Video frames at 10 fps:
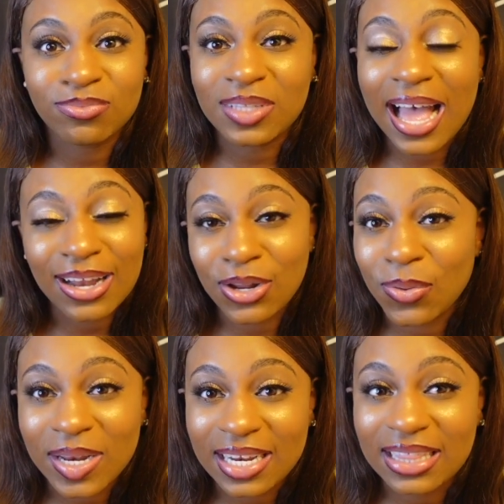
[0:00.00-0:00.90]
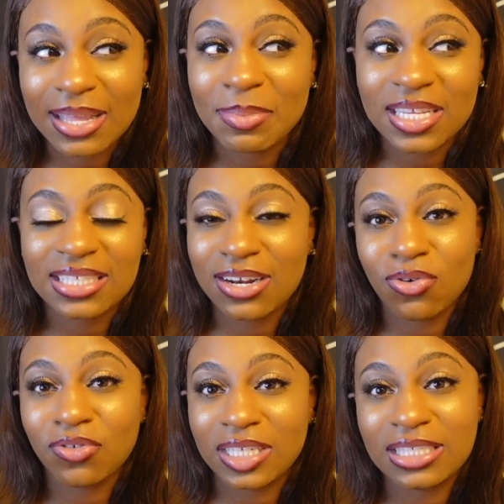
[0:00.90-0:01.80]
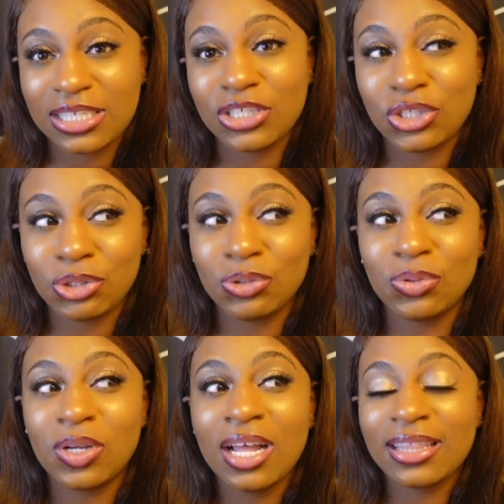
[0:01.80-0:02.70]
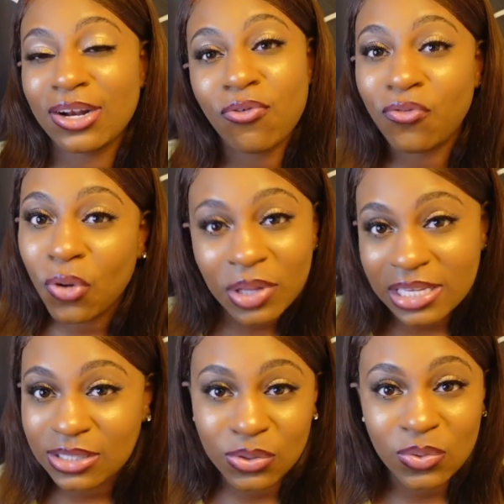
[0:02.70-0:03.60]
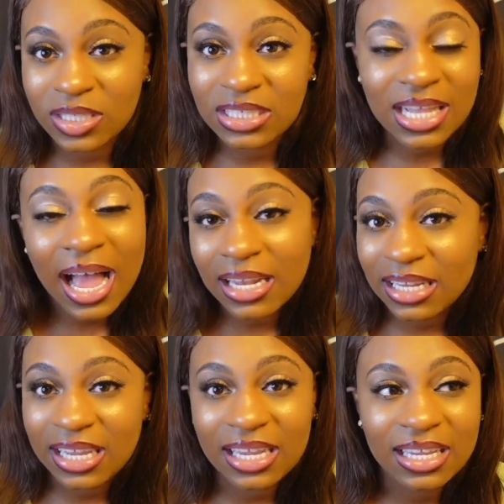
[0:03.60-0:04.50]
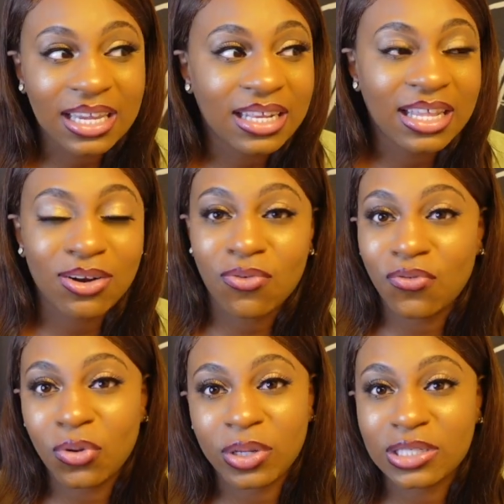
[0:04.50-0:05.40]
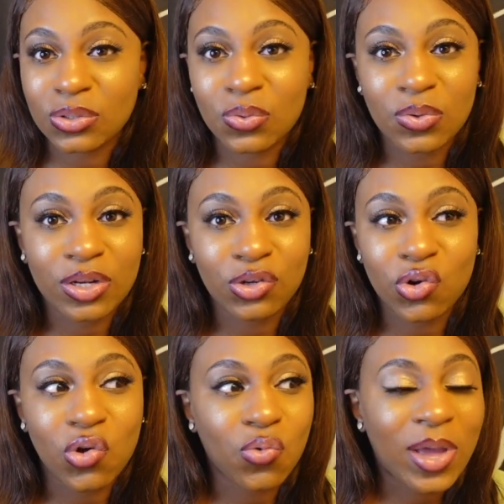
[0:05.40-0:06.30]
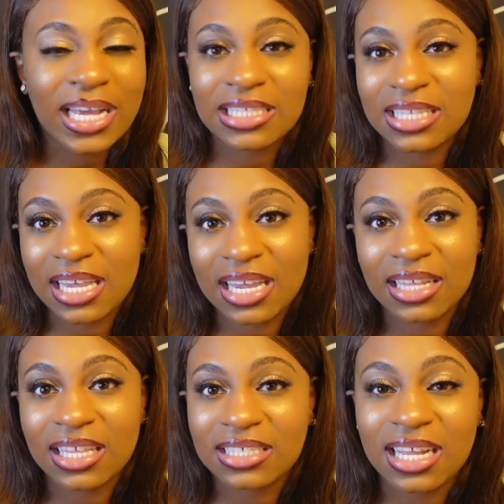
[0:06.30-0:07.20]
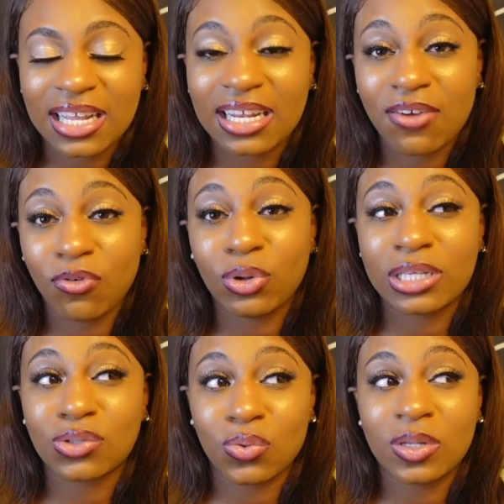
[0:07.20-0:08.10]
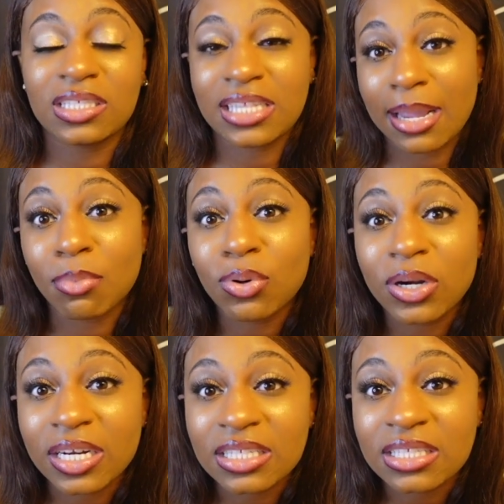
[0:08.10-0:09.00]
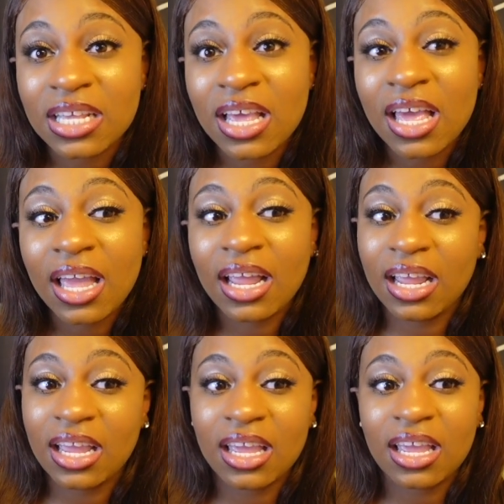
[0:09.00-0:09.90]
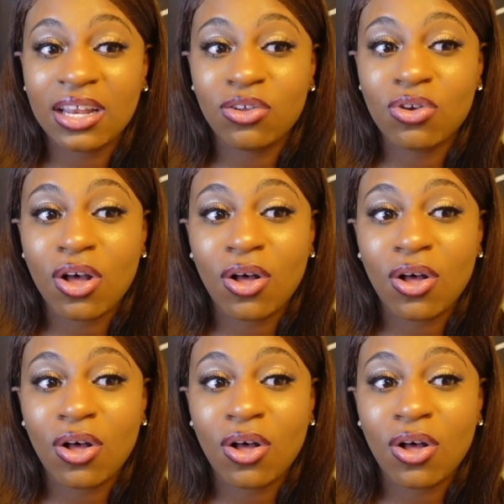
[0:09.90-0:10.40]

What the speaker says: not knowing anything, because they don't really teach you. They don't focus on styling, and they don't focus on, waxing and things like that. They focus on state boards, and, you're